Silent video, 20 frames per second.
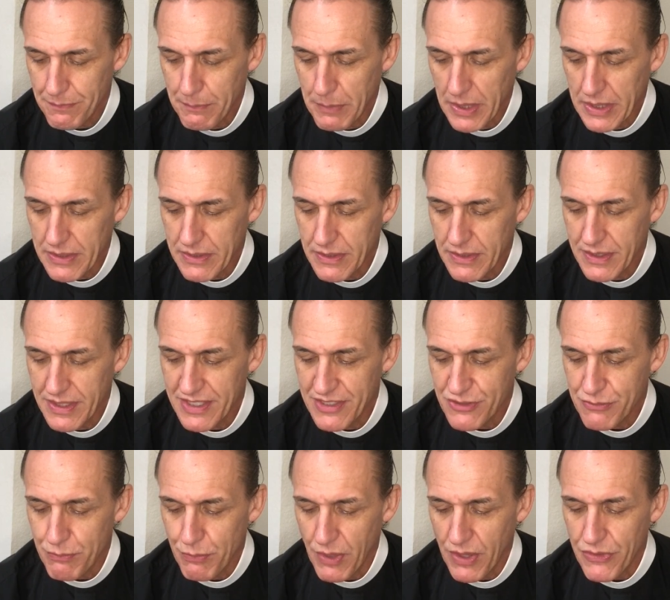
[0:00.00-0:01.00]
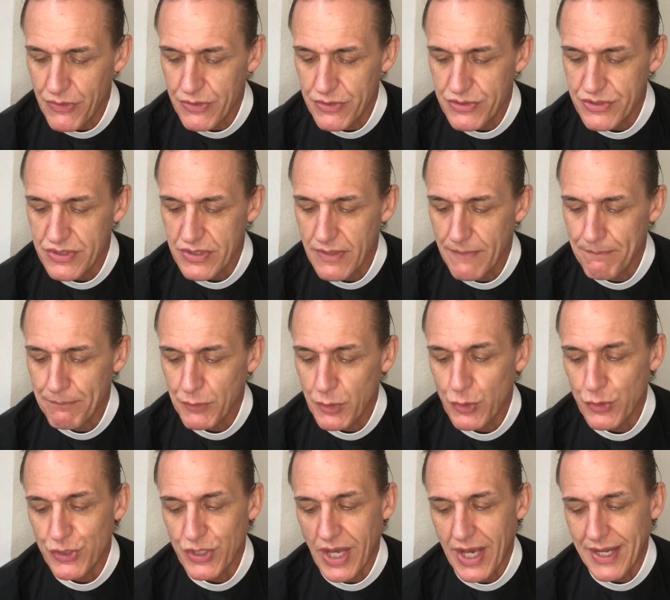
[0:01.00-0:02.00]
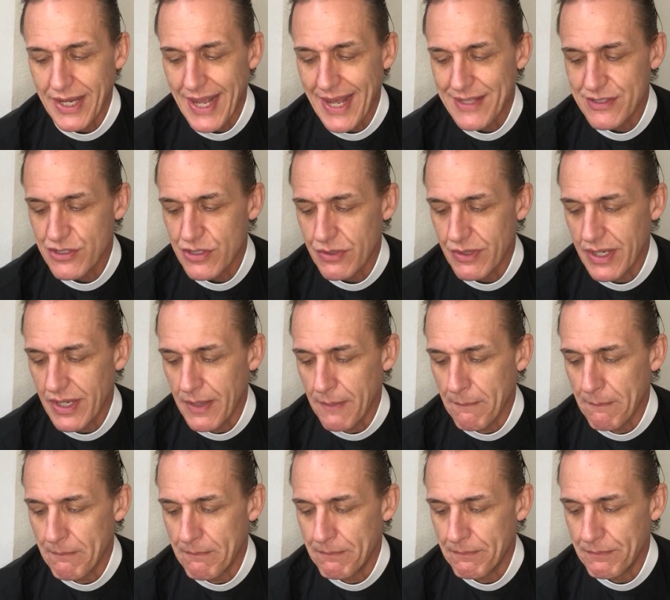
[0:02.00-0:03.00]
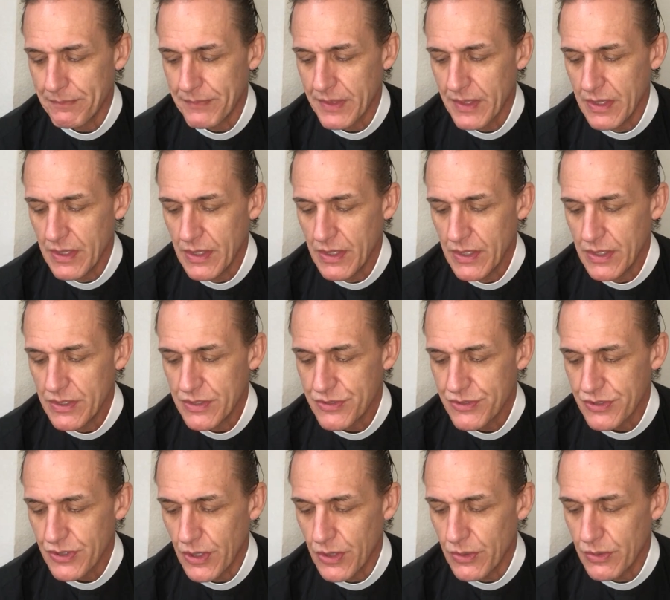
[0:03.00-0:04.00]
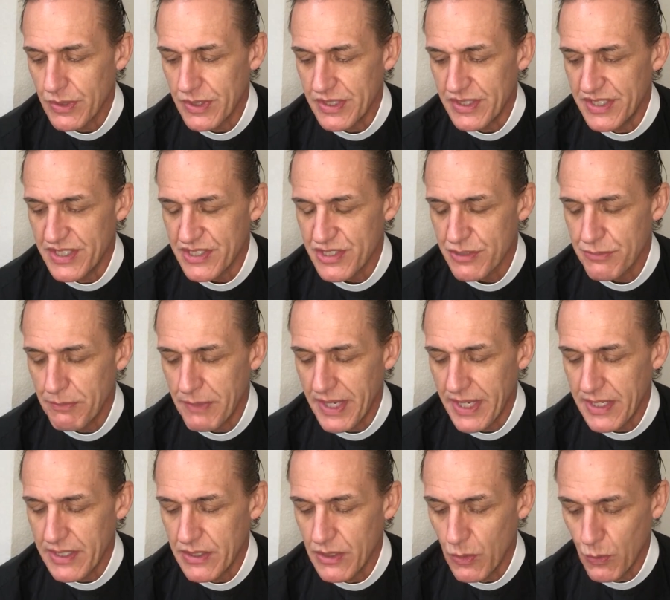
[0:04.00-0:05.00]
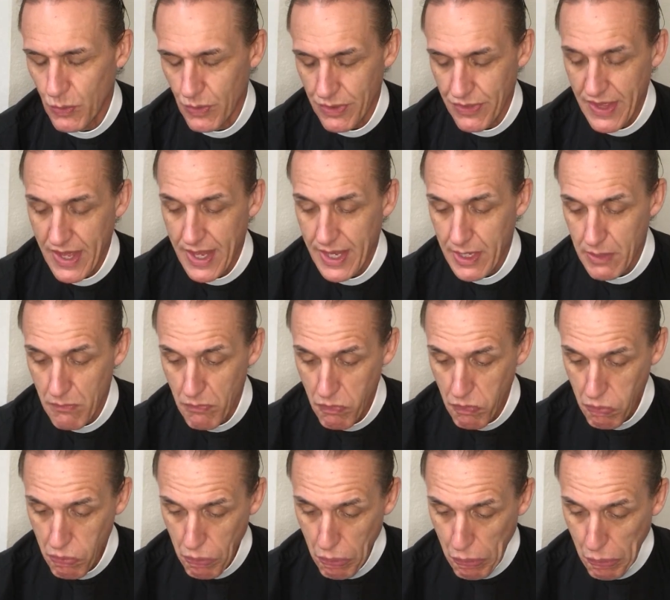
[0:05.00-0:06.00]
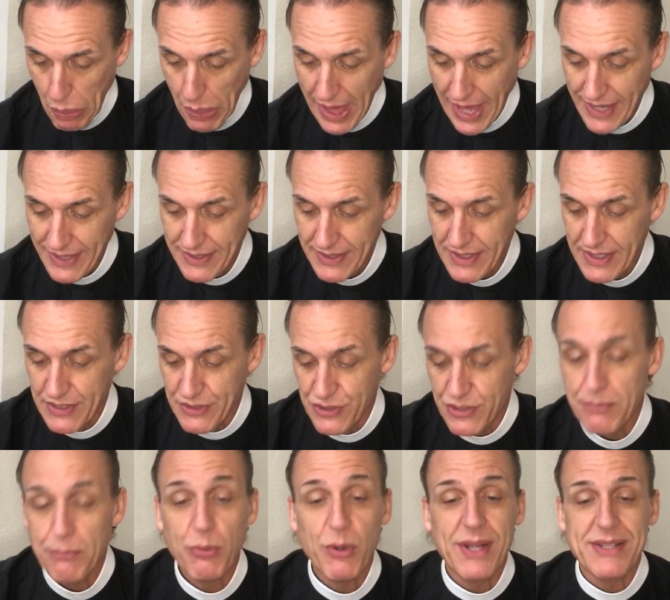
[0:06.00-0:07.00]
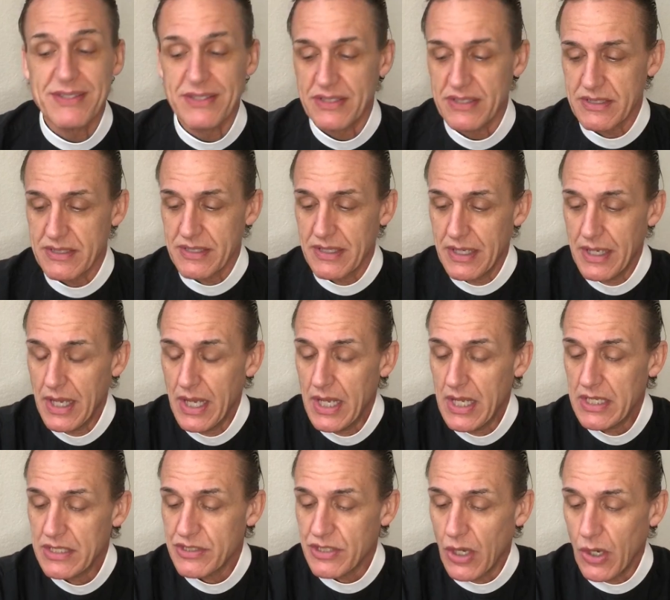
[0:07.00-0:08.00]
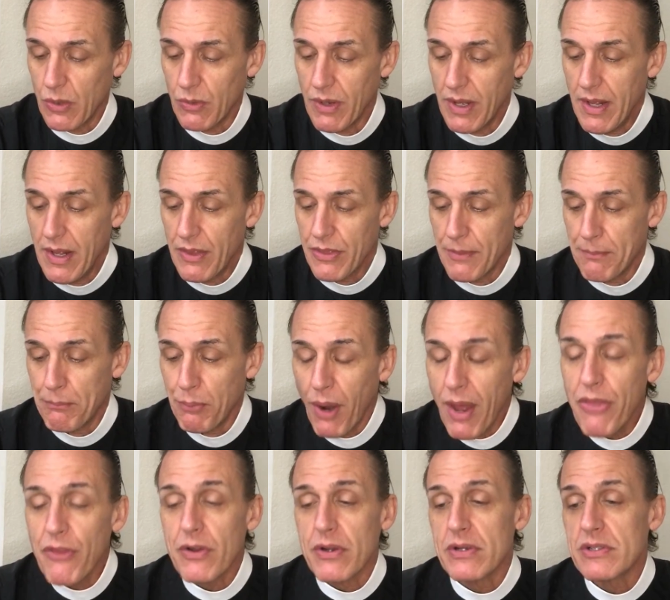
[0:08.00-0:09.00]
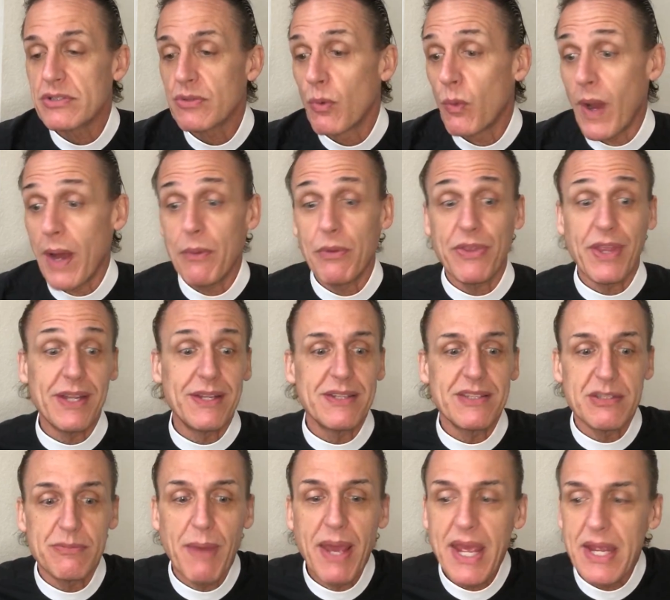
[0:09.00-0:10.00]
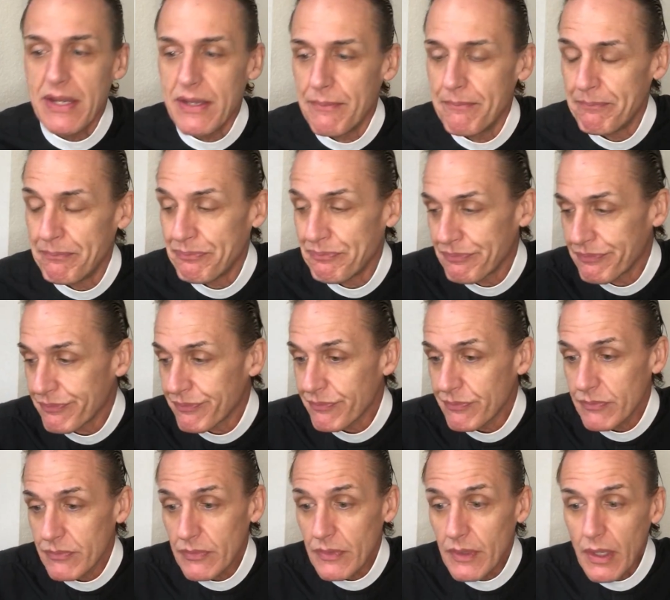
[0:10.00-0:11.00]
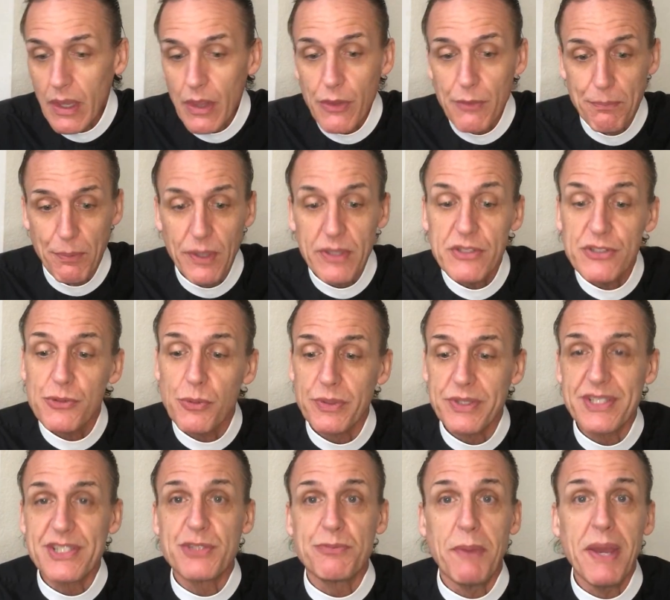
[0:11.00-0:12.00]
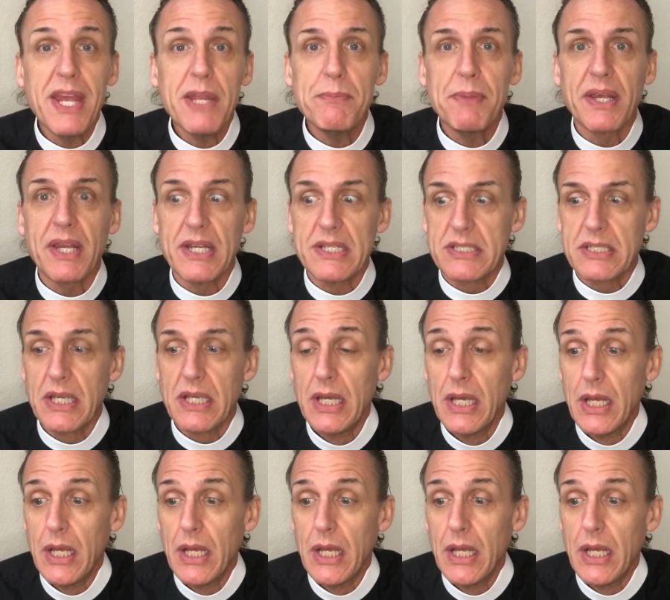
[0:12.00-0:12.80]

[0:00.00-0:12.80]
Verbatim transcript: But his brothers could not answer him. So dismayed were they at his presence. So the brothers, why were they dismayed? The brothers were dismayed because